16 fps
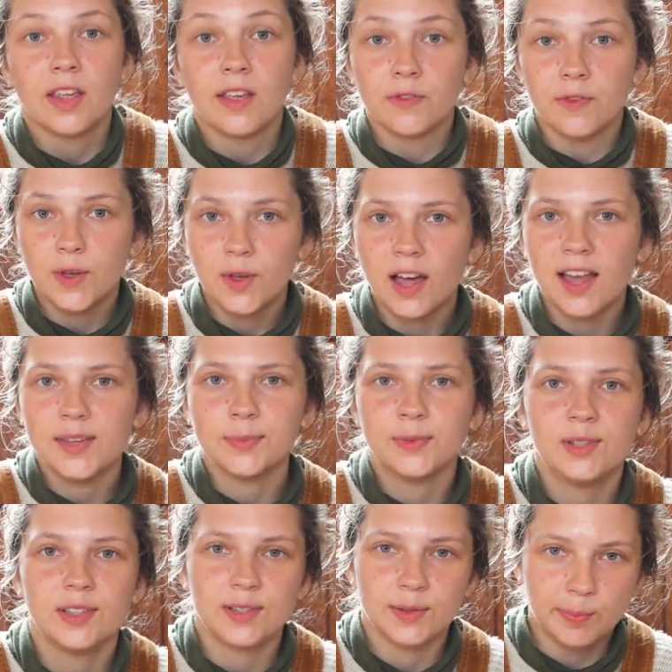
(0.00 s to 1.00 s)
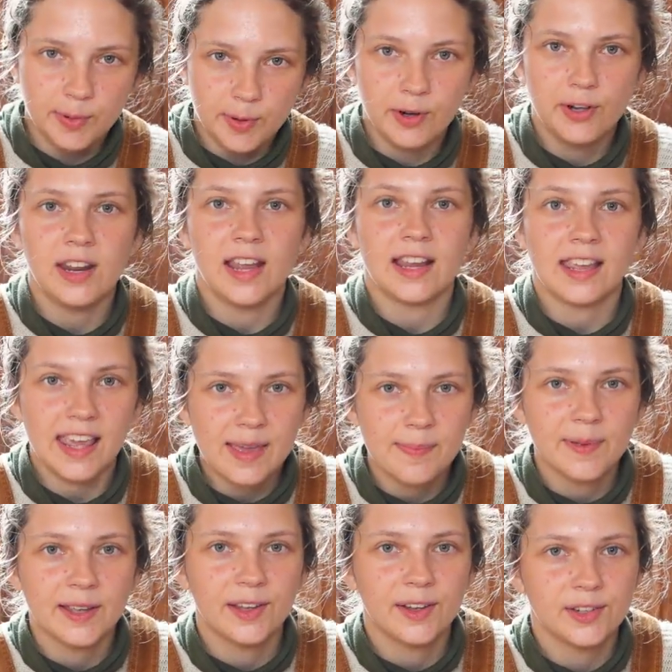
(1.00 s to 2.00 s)
If you guys want to support and
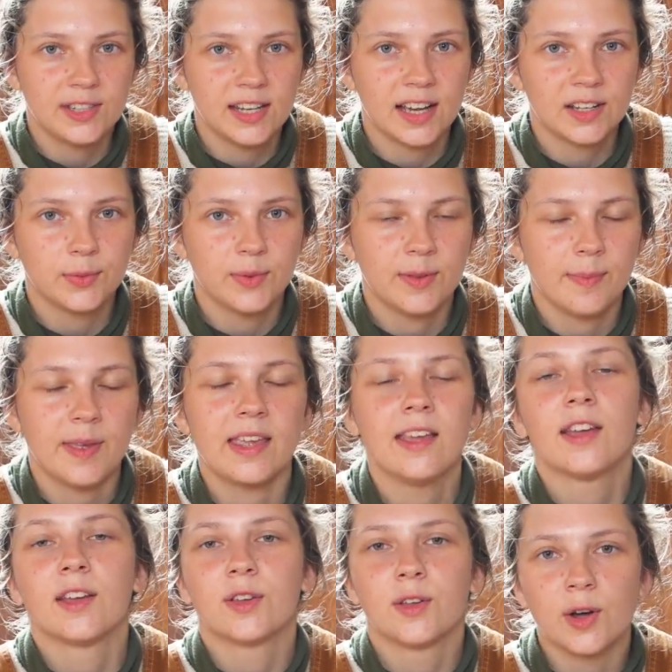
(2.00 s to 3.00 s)
keep in contact with me,